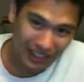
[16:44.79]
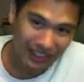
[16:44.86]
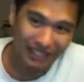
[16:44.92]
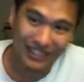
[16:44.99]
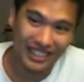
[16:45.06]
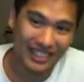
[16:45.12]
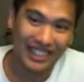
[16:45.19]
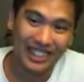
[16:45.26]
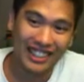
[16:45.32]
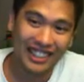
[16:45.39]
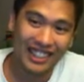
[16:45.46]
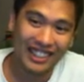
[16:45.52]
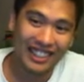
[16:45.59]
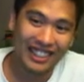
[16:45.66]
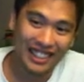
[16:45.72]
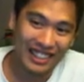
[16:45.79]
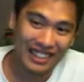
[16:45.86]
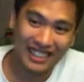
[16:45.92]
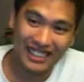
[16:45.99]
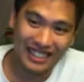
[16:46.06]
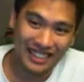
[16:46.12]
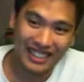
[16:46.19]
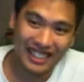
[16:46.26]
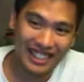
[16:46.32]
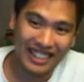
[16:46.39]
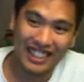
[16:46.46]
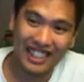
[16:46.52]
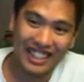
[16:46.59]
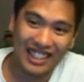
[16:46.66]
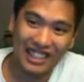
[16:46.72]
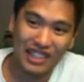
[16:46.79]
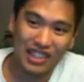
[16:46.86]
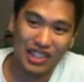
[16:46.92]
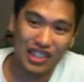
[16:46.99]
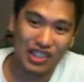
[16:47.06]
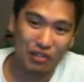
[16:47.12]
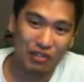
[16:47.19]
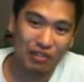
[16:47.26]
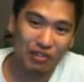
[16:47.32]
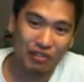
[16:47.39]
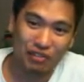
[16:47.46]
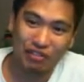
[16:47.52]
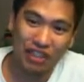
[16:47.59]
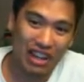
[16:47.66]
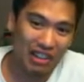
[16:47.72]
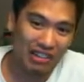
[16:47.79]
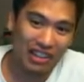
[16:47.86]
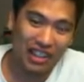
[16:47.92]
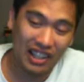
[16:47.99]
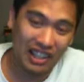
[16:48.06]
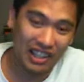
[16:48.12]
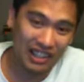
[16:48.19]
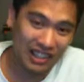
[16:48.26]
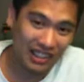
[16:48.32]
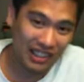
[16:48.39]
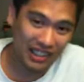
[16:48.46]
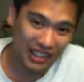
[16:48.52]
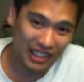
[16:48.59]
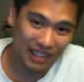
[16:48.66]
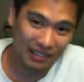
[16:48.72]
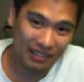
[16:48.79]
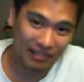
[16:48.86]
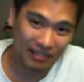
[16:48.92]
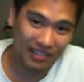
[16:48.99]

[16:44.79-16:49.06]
I mean, honestly, it is just very odd-looking.